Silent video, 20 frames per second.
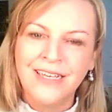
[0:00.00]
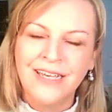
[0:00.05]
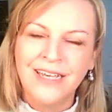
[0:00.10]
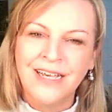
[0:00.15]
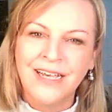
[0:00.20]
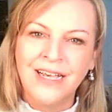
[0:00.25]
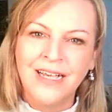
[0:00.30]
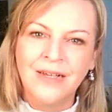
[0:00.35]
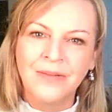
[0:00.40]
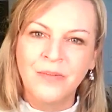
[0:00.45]

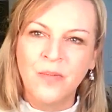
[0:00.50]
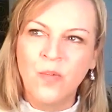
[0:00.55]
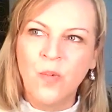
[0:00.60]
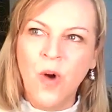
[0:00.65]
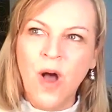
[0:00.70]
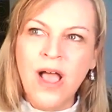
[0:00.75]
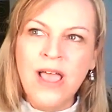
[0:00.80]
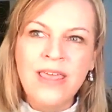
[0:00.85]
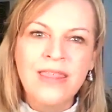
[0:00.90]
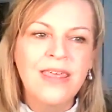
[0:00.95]

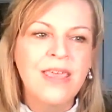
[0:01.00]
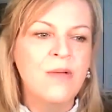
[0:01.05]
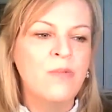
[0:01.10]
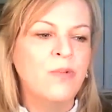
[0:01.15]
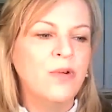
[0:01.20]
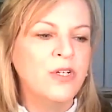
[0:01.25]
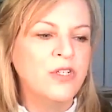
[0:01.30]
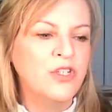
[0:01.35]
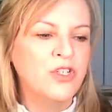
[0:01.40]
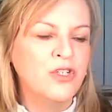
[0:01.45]
why they
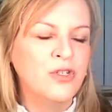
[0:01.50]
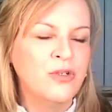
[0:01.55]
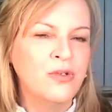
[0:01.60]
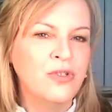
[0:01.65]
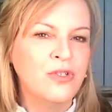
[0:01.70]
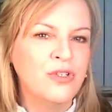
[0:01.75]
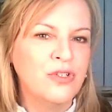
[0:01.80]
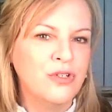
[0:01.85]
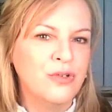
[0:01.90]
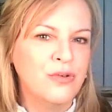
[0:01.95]
would
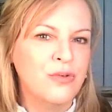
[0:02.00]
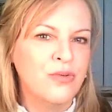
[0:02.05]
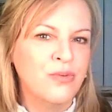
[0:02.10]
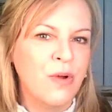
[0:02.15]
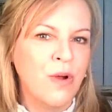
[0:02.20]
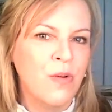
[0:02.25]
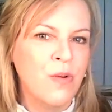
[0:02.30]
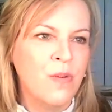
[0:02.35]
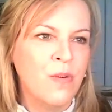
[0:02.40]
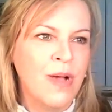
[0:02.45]
choose to
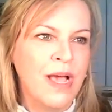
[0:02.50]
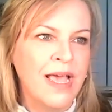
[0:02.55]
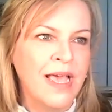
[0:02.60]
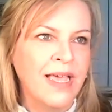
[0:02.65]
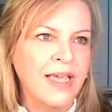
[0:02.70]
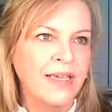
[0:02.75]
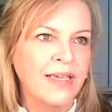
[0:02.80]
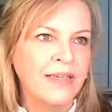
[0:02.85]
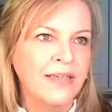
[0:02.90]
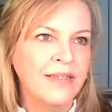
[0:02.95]
throw
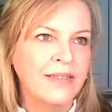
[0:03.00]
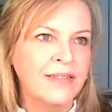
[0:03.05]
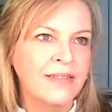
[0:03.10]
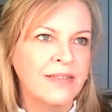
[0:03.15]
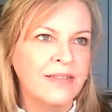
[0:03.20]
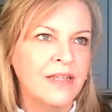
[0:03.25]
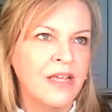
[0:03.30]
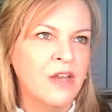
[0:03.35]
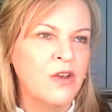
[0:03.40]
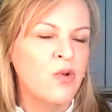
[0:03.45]
away
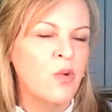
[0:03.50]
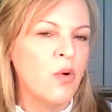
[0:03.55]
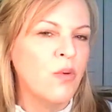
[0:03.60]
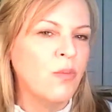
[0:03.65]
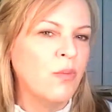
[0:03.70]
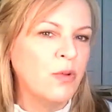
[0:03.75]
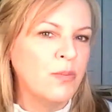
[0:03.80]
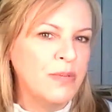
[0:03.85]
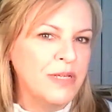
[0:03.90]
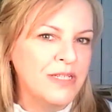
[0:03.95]
a
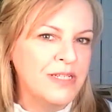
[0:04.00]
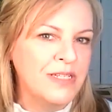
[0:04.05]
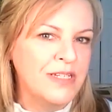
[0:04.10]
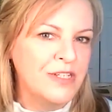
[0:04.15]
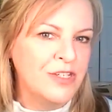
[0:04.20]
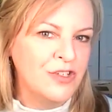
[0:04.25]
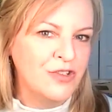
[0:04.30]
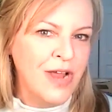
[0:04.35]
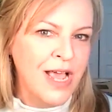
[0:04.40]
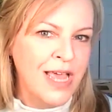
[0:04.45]
normal
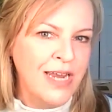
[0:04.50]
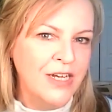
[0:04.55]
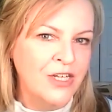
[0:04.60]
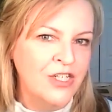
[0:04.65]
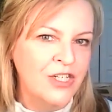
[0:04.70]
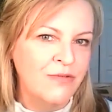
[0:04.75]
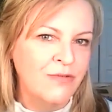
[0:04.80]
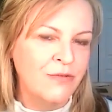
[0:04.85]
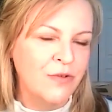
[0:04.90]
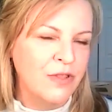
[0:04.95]
business
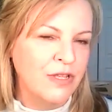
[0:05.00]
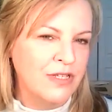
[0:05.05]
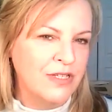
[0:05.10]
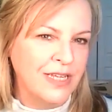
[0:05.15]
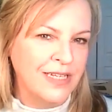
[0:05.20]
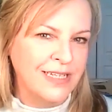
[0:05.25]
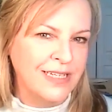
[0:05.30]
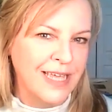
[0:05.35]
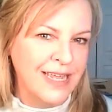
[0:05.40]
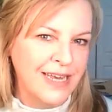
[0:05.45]
strategy for this
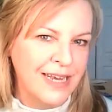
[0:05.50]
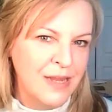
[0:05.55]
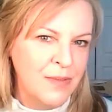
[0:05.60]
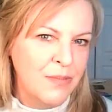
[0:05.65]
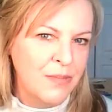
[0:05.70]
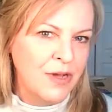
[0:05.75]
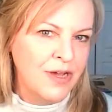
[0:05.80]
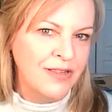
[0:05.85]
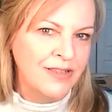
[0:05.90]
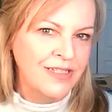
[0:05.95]
identity
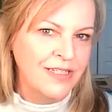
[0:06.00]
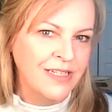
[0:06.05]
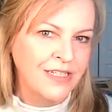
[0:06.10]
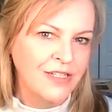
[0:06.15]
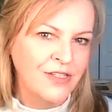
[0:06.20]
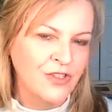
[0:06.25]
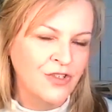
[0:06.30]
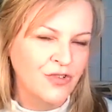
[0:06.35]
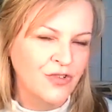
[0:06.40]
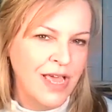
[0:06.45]

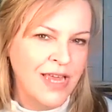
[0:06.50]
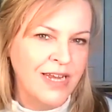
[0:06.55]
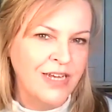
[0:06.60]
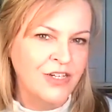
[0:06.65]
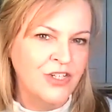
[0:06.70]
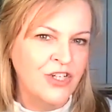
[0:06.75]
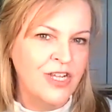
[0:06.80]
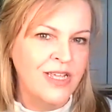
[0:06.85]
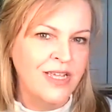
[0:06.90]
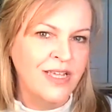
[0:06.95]
politics
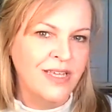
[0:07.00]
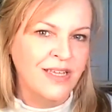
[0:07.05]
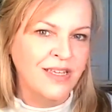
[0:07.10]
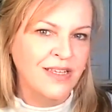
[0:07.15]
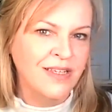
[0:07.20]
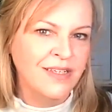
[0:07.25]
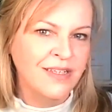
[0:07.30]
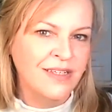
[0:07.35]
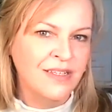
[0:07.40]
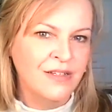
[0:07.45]
strategy,
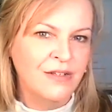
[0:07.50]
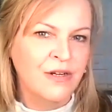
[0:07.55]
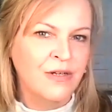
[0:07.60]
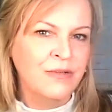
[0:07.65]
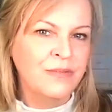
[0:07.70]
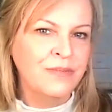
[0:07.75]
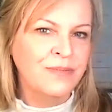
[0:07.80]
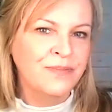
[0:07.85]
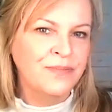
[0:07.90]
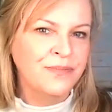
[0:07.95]
you
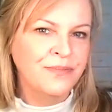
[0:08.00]
know?